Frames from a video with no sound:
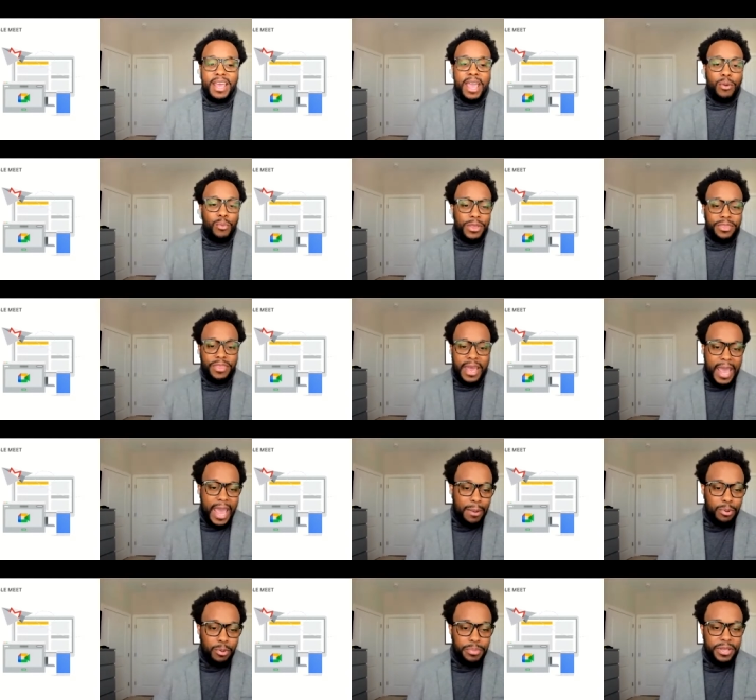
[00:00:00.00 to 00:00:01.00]
with that
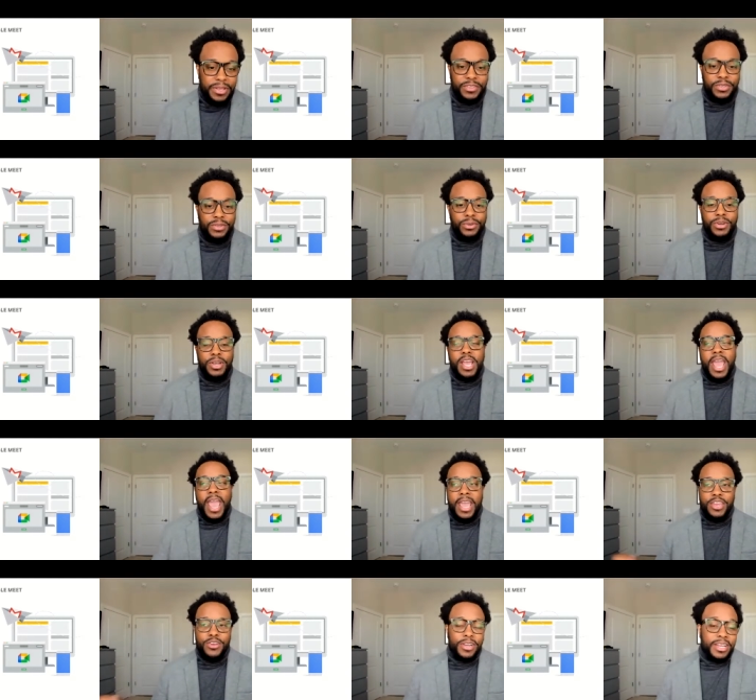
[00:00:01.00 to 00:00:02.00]
Apple Pencil
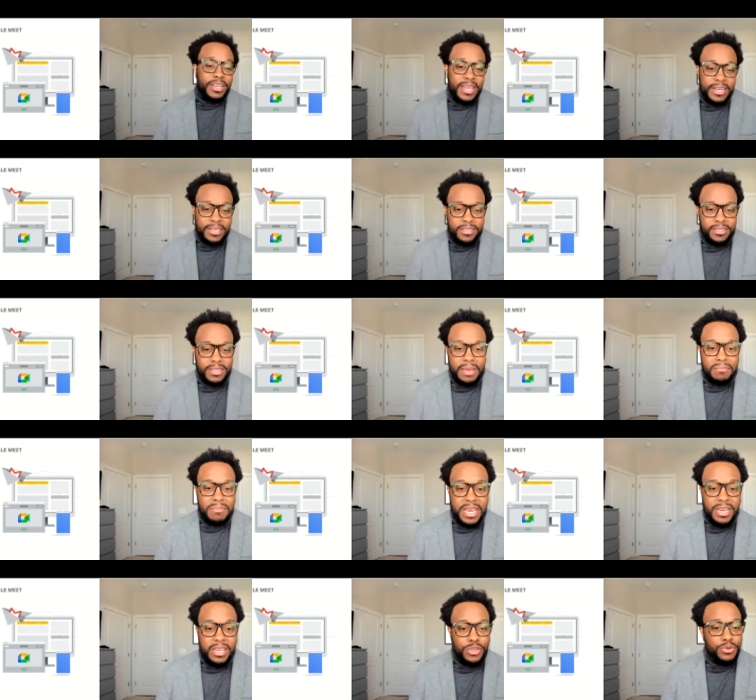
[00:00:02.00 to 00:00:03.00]
and you're connected to that
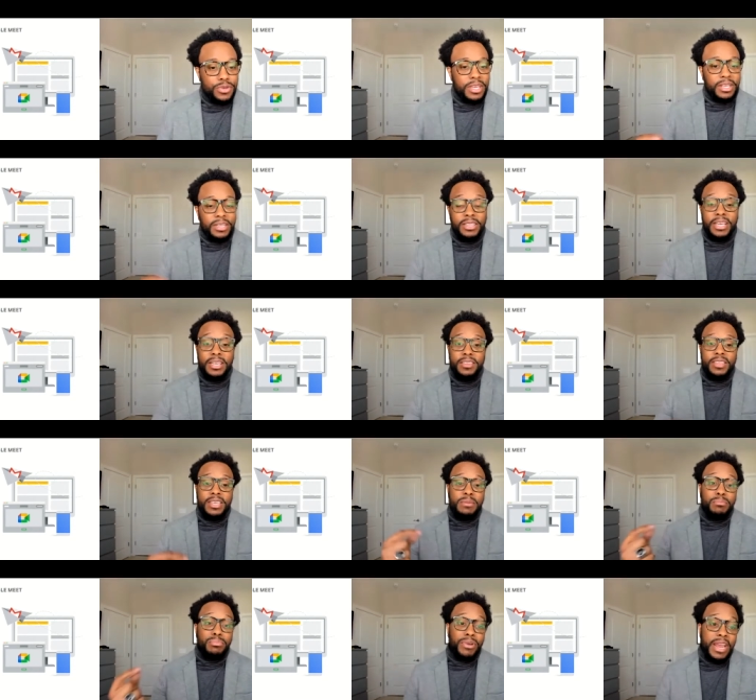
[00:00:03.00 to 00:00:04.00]
meeting, you can click
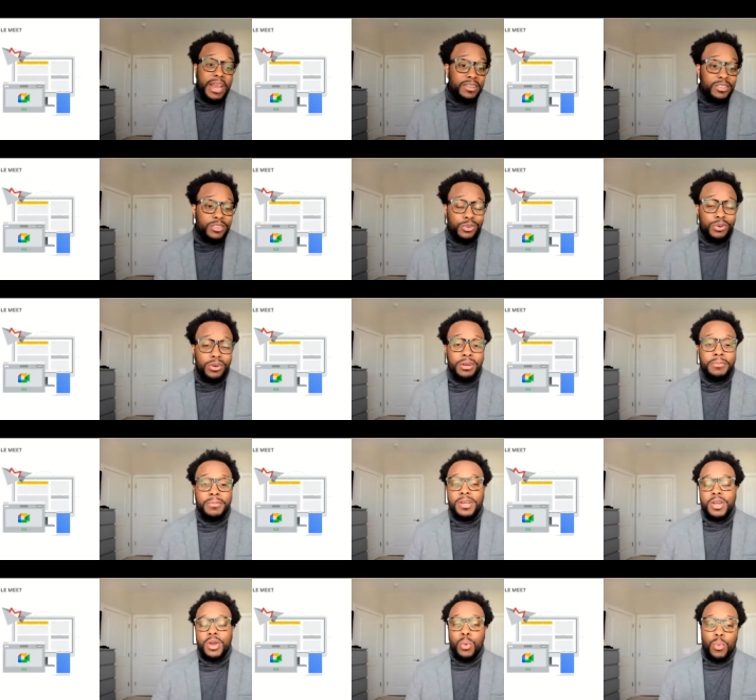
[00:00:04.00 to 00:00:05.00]
the Brainstorm
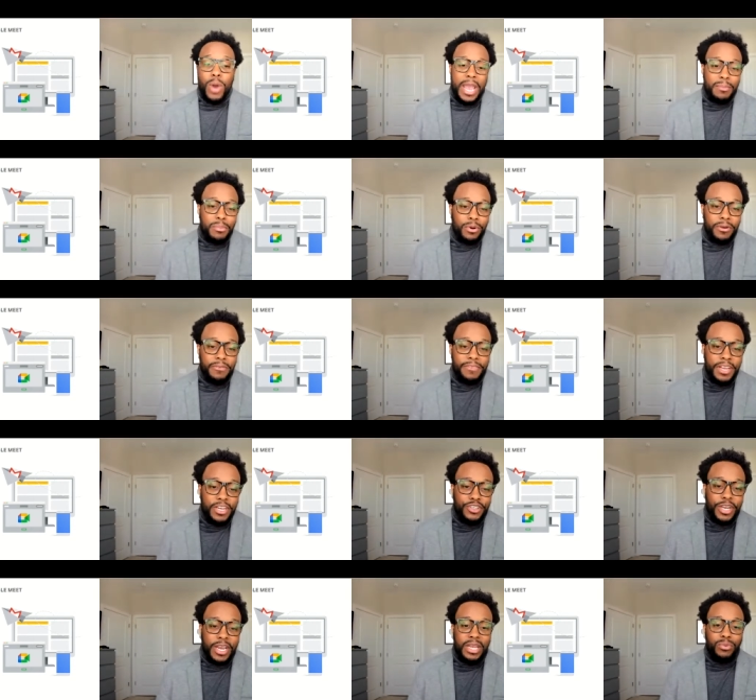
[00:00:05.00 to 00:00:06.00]
Whiteboard
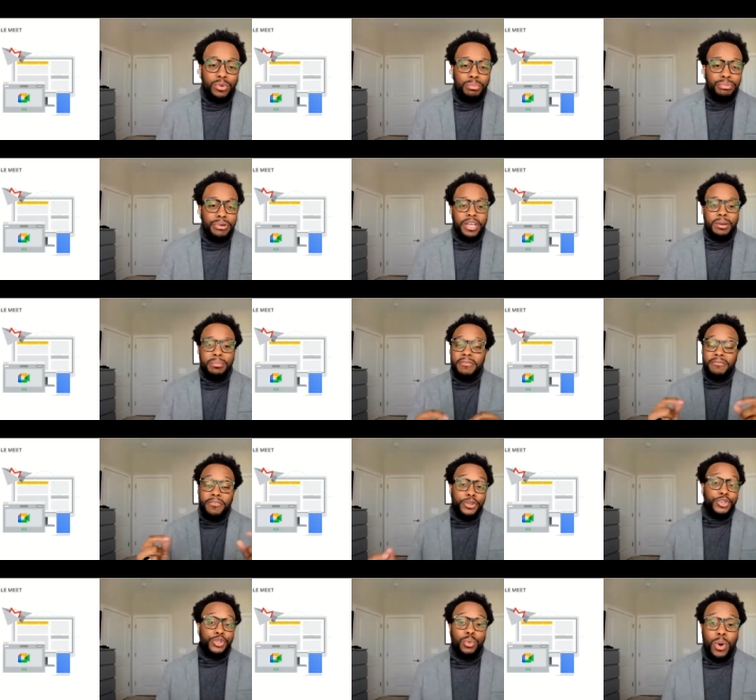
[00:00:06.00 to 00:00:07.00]
feature and it will bring up a
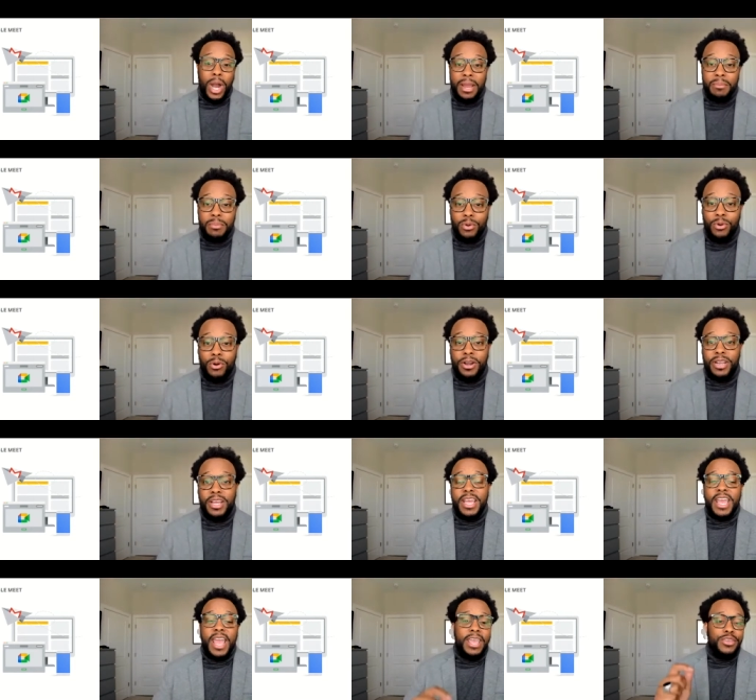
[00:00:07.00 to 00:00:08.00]
virtual whiteboard,
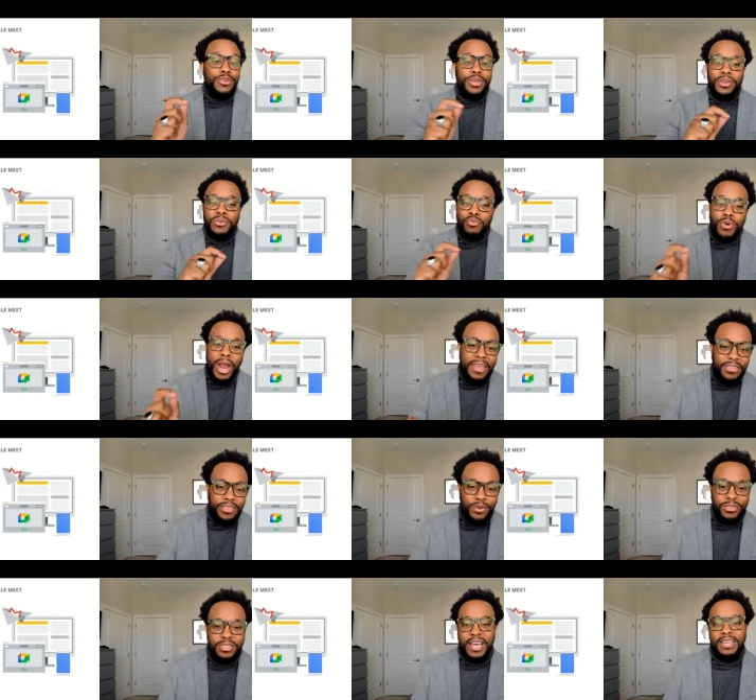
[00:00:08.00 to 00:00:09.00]
and you can write
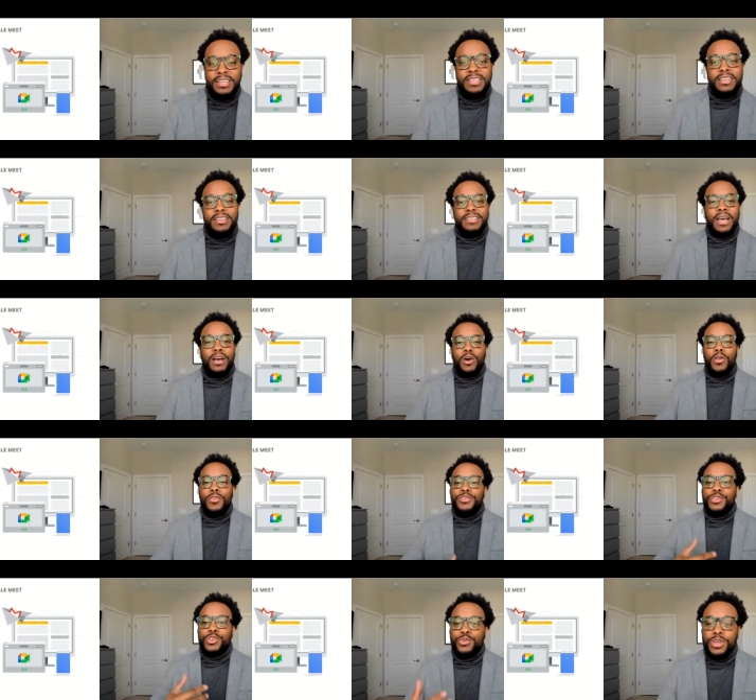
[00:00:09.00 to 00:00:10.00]
those ideas out on
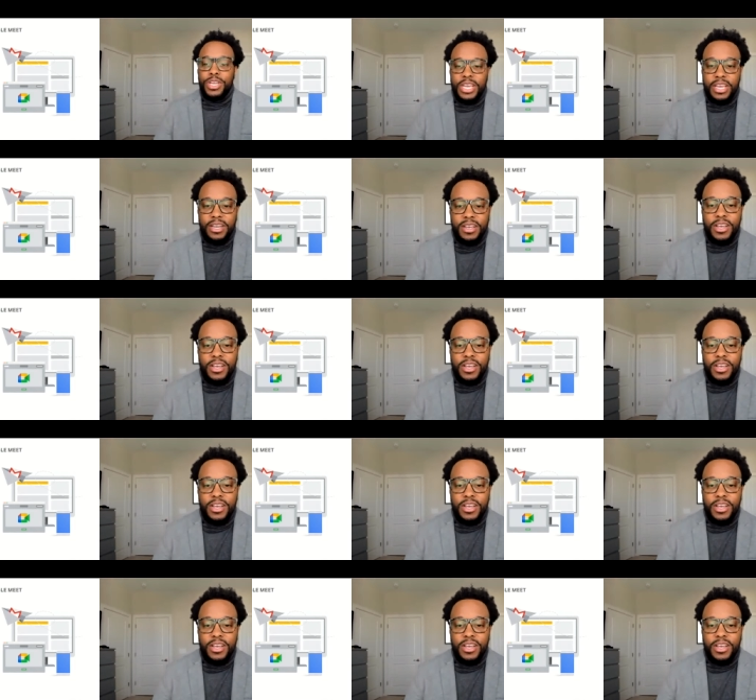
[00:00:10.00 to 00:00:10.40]
the screen